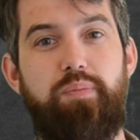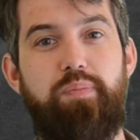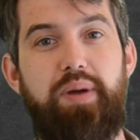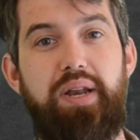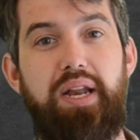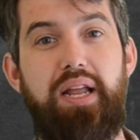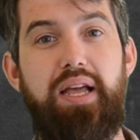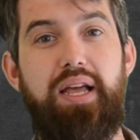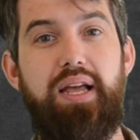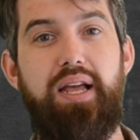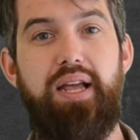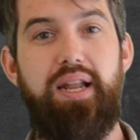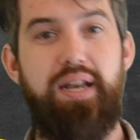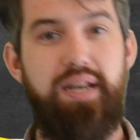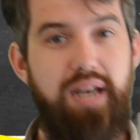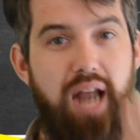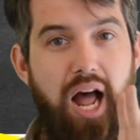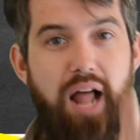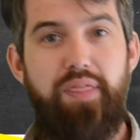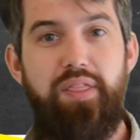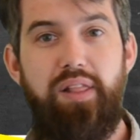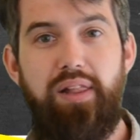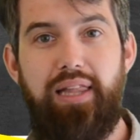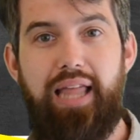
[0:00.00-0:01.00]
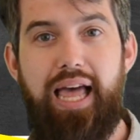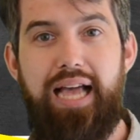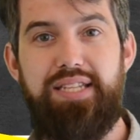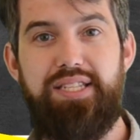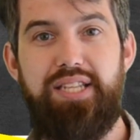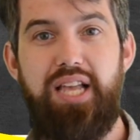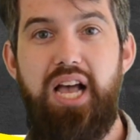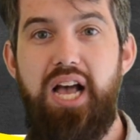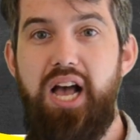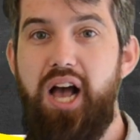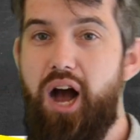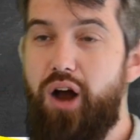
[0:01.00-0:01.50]
But nonetheless,
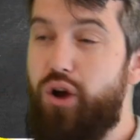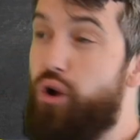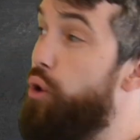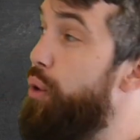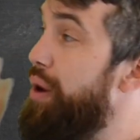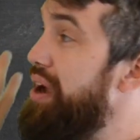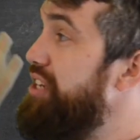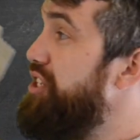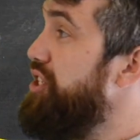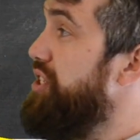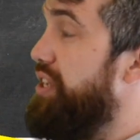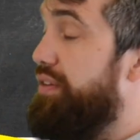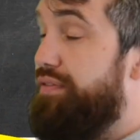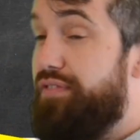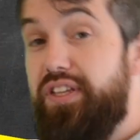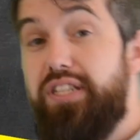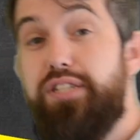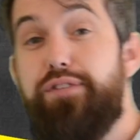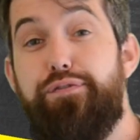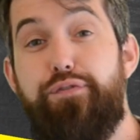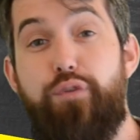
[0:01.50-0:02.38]
equations of this